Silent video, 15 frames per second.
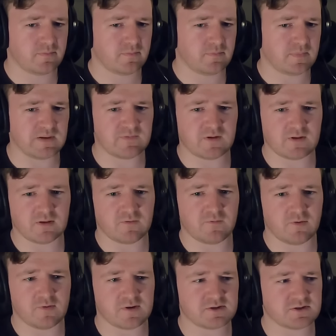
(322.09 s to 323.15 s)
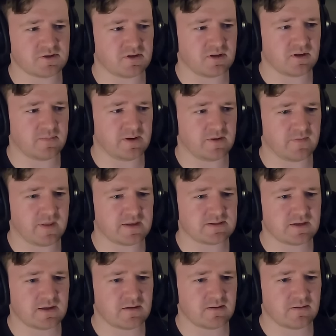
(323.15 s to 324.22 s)
Like, if they're the forwards, shouldn't they be on that
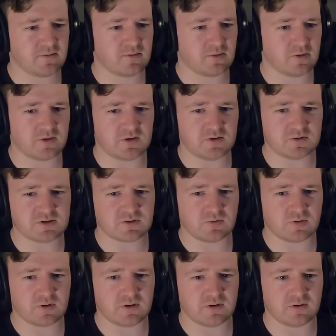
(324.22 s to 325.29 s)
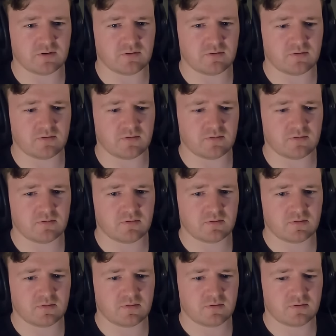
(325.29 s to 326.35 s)
side? Or do you score on your own?
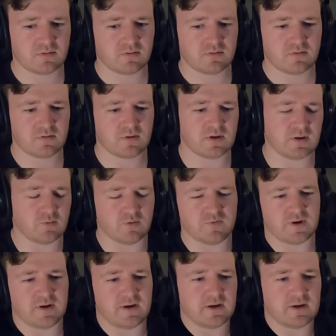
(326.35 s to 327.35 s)
Right, we'll find out.